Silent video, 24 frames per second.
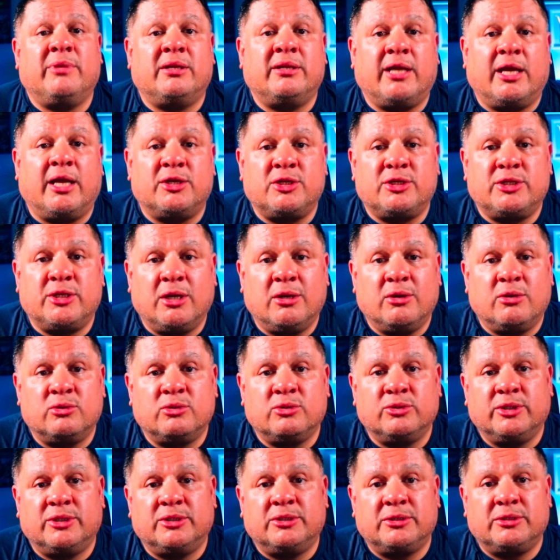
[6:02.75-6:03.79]
as
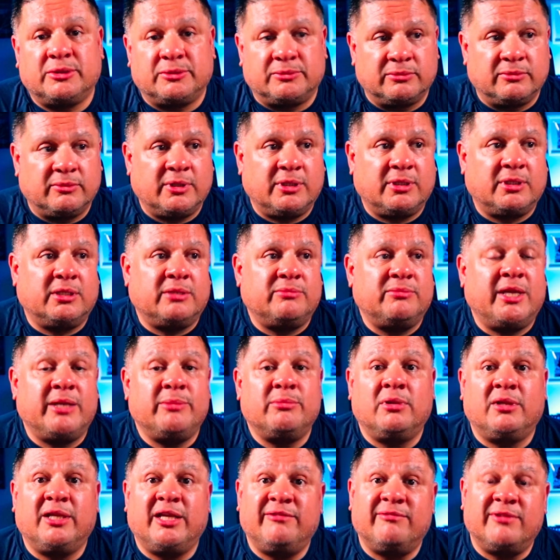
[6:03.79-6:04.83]
shareholders. They
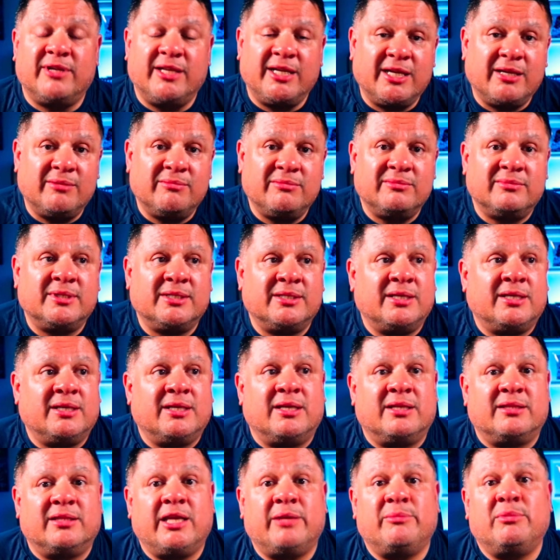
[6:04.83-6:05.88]
believe in him.
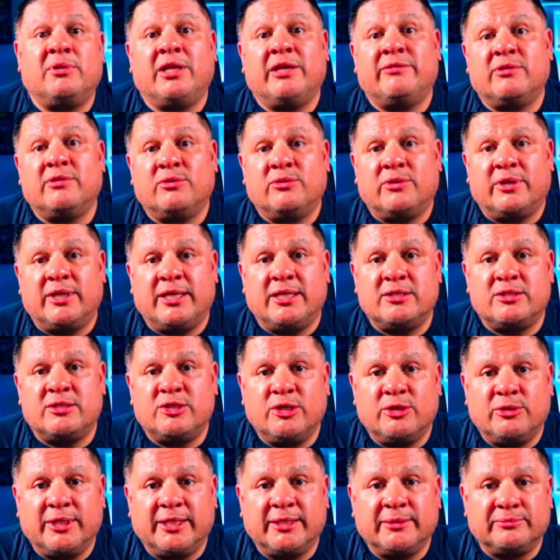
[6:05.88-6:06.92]
They believe in what he's
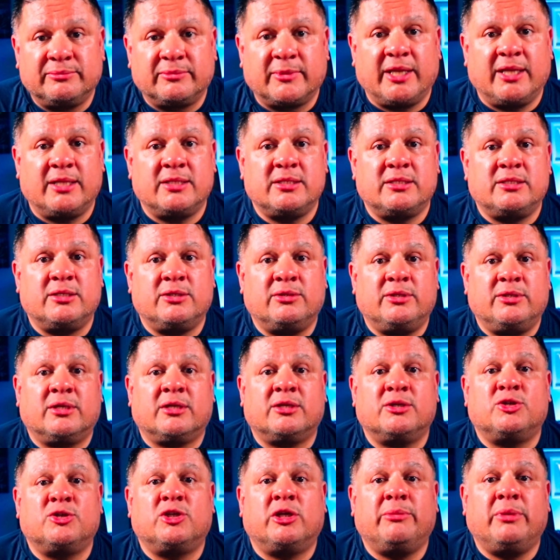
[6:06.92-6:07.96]
doing. And so they're
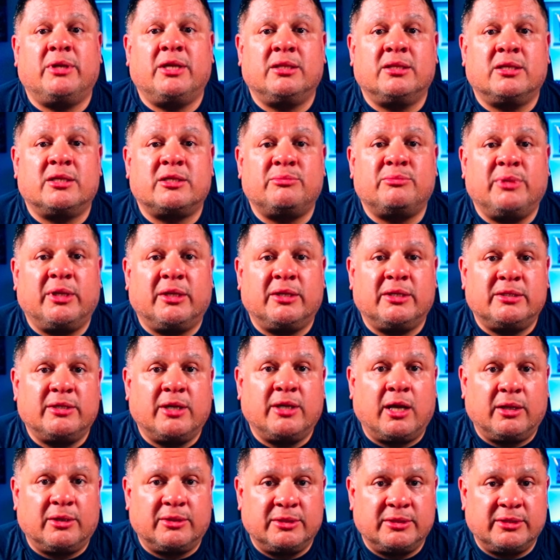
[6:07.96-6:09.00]
contributing this $1
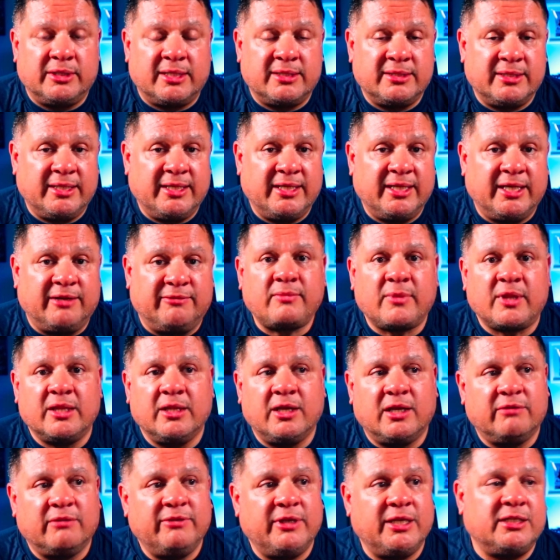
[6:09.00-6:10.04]
million as a gift.
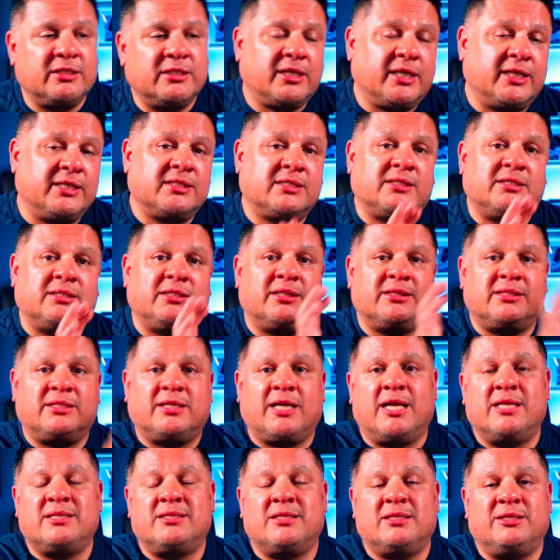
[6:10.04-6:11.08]
Now, if he
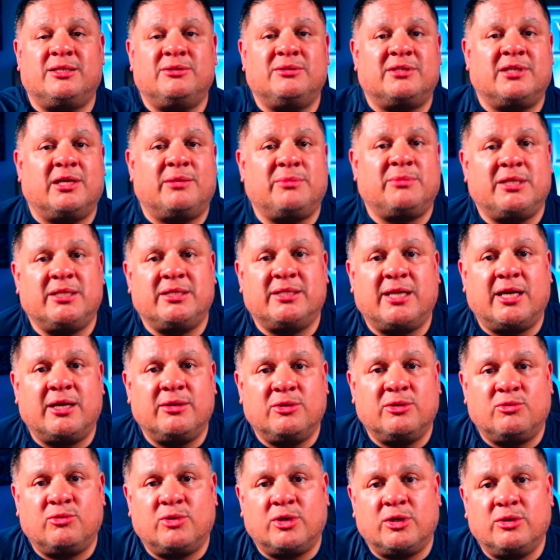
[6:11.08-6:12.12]
decides to do something
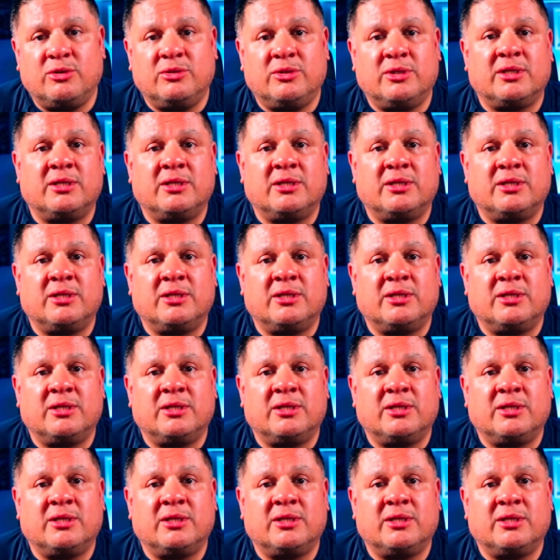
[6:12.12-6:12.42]
down the road